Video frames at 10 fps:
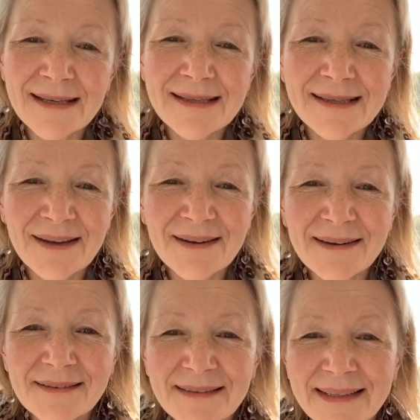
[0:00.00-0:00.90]

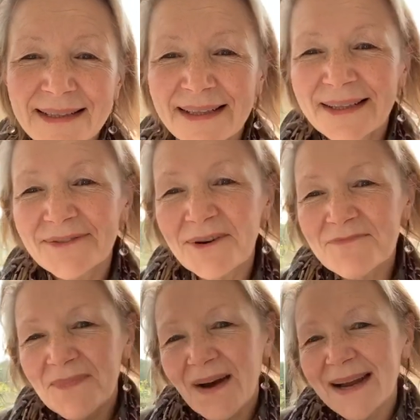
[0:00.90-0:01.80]
So
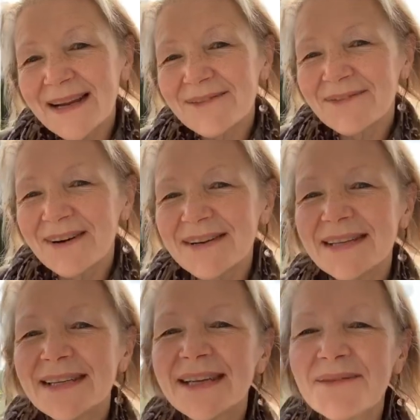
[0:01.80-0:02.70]
from my
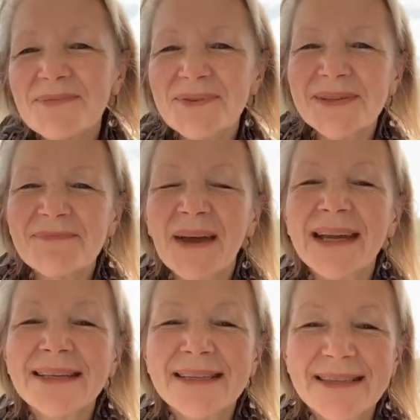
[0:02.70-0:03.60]
Rosie Temple
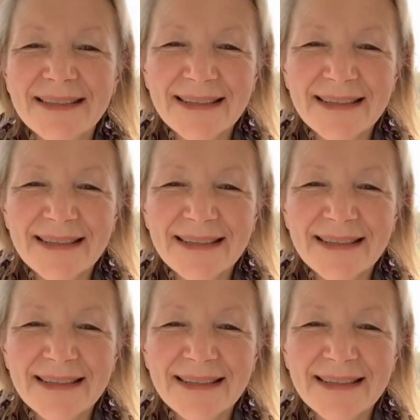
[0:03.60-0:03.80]
space,